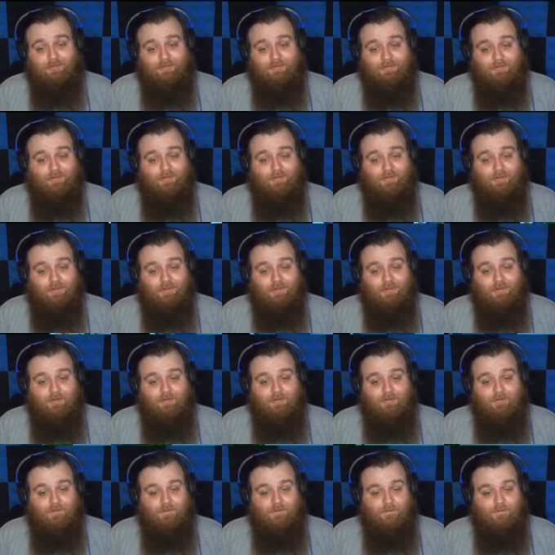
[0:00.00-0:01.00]

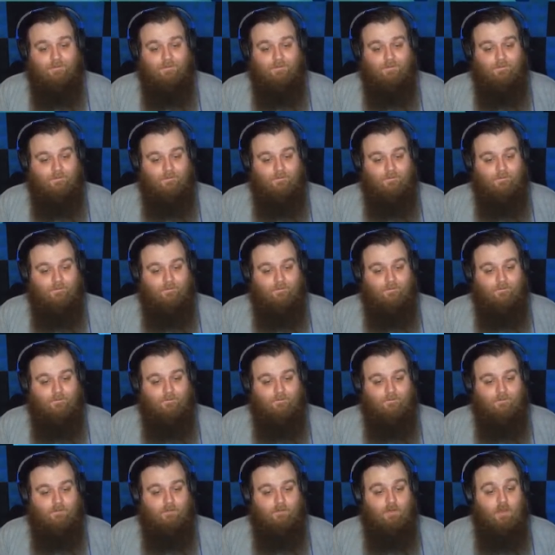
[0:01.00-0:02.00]

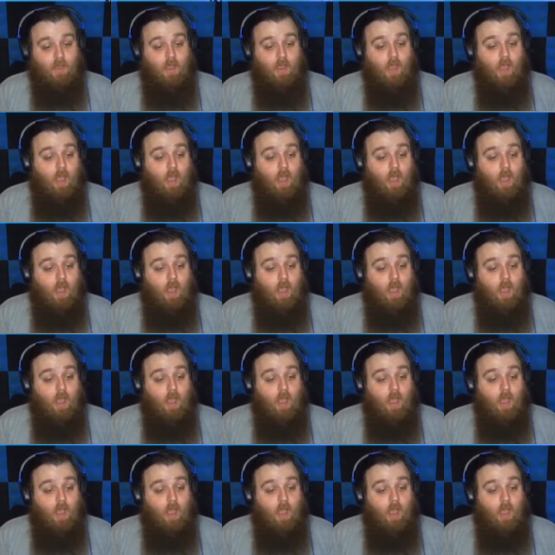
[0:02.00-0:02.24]
Nobody speaks.